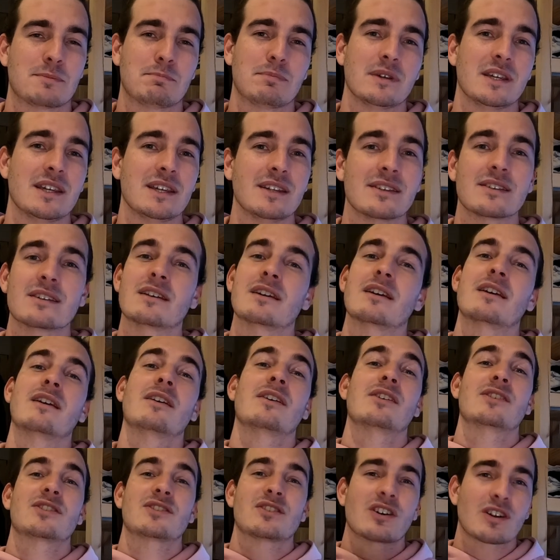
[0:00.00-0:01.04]
speed,
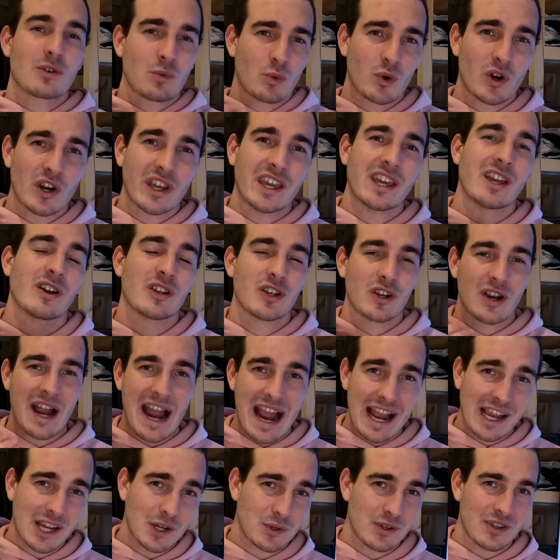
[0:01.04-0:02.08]
start working on your
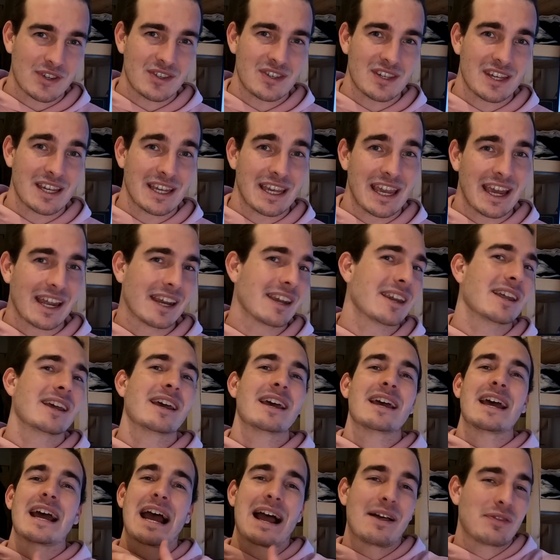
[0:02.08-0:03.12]
accuracy again
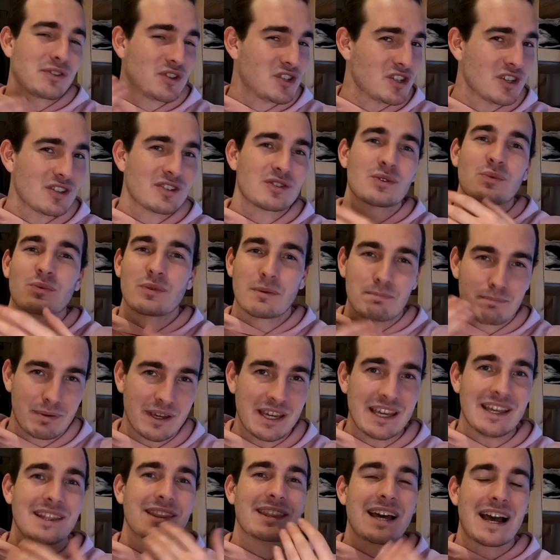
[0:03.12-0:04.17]
and just
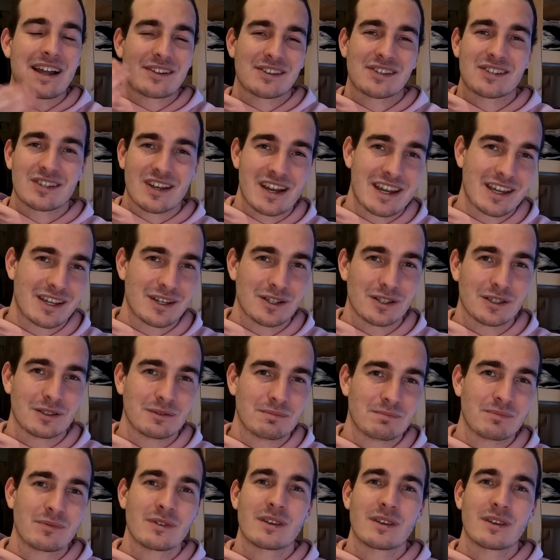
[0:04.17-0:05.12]
repeat that cycle.